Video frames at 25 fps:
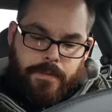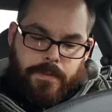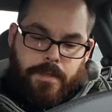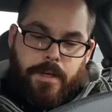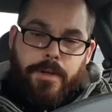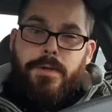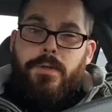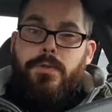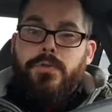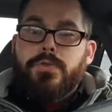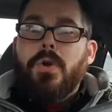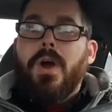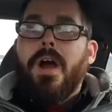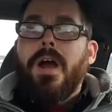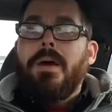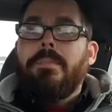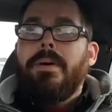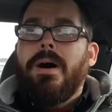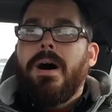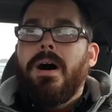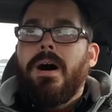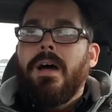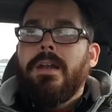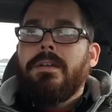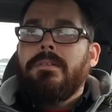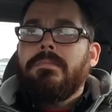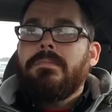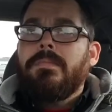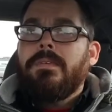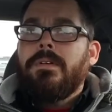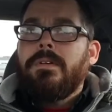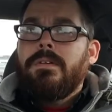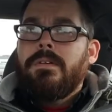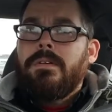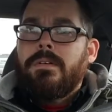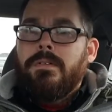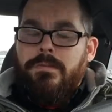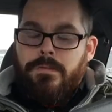a new tripod
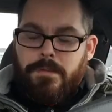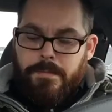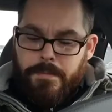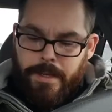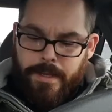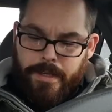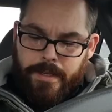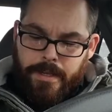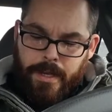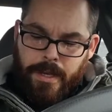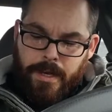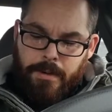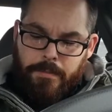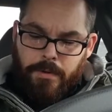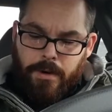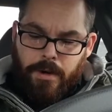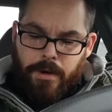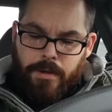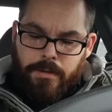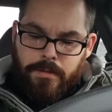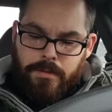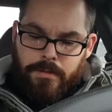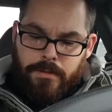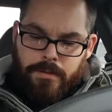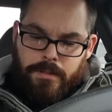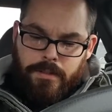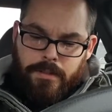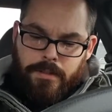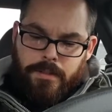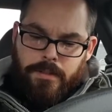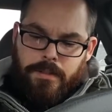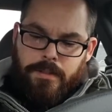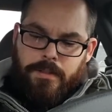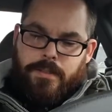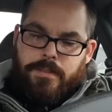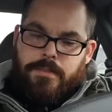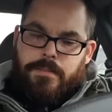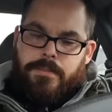for my camera.
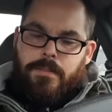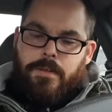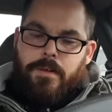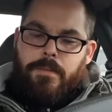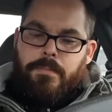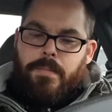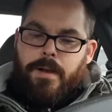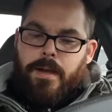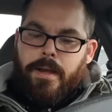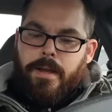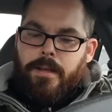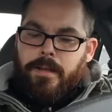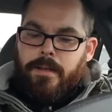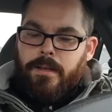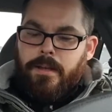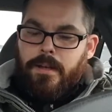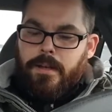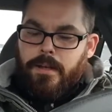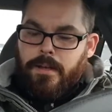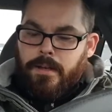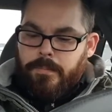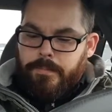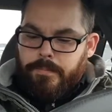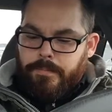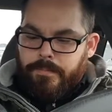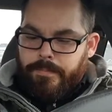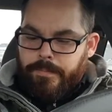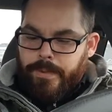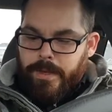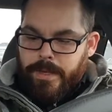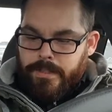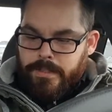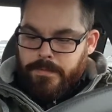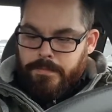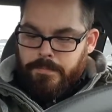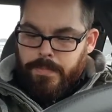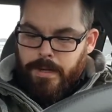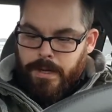So I might hit up
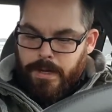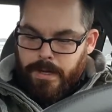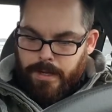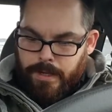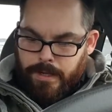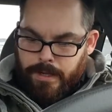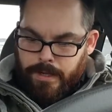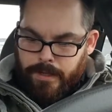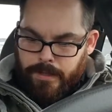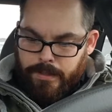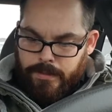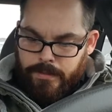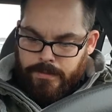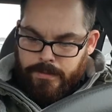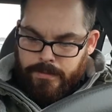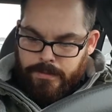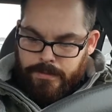Best Buy.